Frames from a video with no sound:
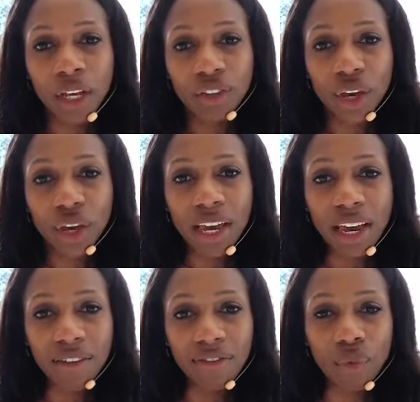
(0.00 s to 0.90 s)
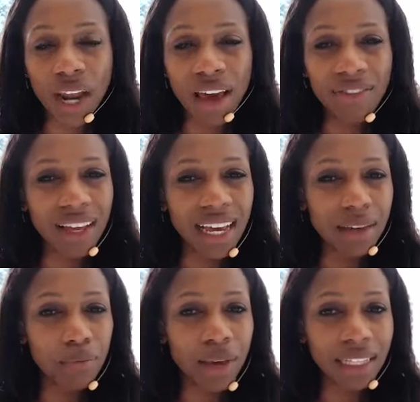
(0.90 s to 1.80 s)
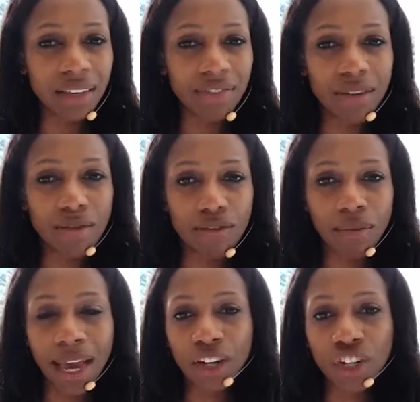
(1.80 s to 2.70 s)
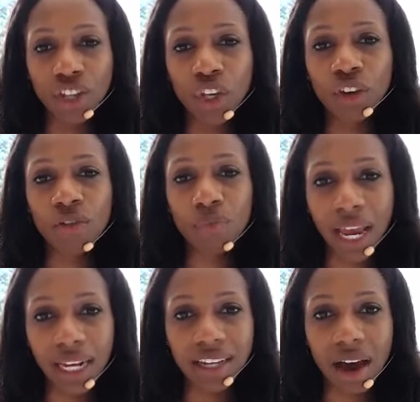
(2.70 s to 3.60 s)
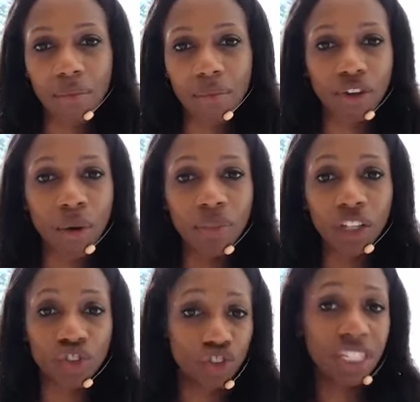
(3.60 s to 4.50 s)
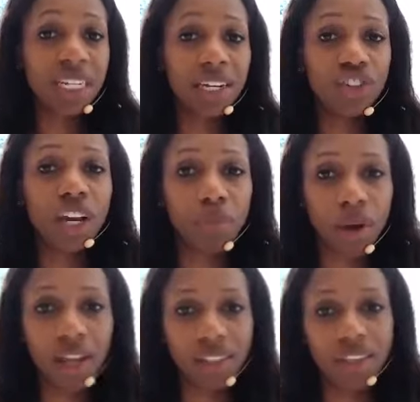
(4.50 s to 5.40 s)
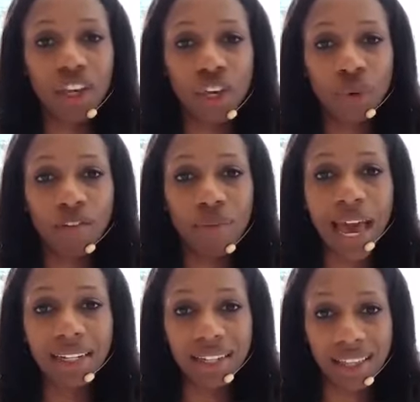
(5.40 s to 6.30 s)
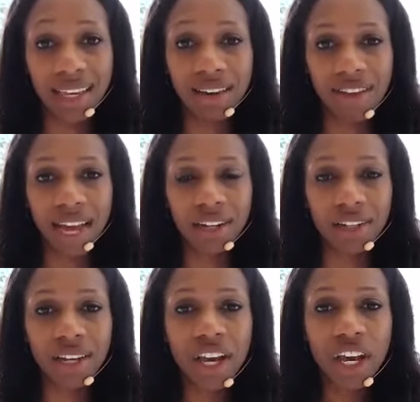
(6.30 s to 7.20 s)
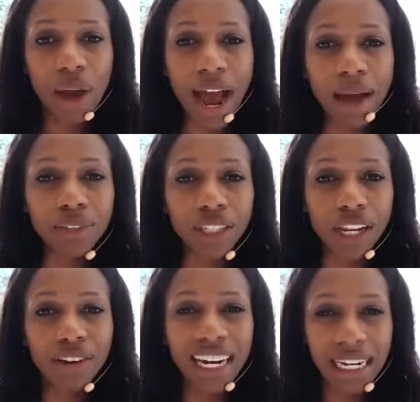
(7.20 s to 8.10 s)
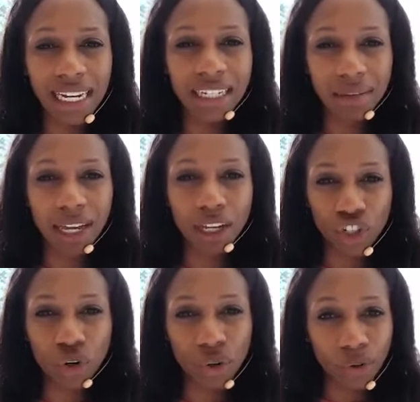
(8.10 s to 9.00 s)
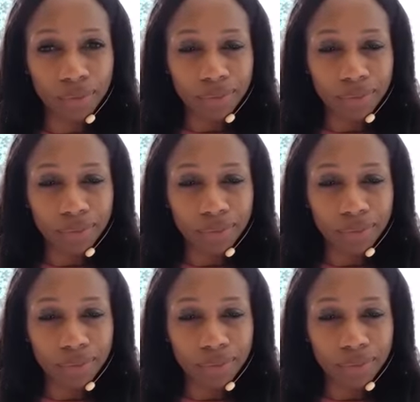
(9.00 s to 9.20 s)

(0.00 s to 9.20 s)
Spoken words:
So if whatever bits of information that you've picked up from the strategic person that you have met at the event, you absolutely need to make sure